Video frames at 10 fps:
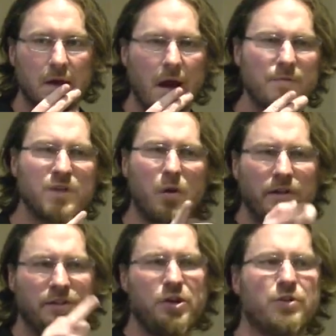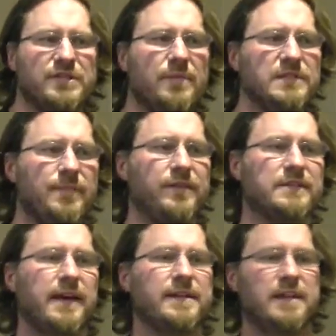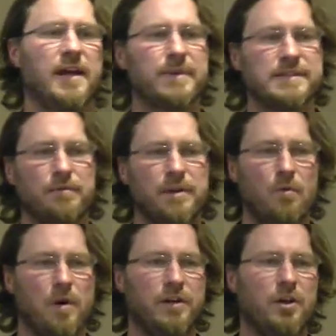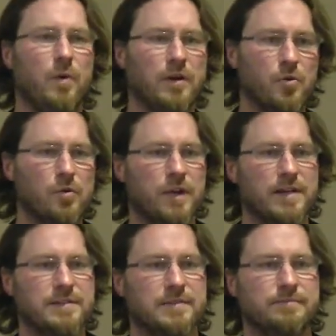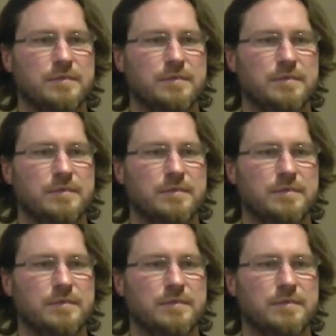I was talking to Josh Simmons about this last night because I really want to know what Google does.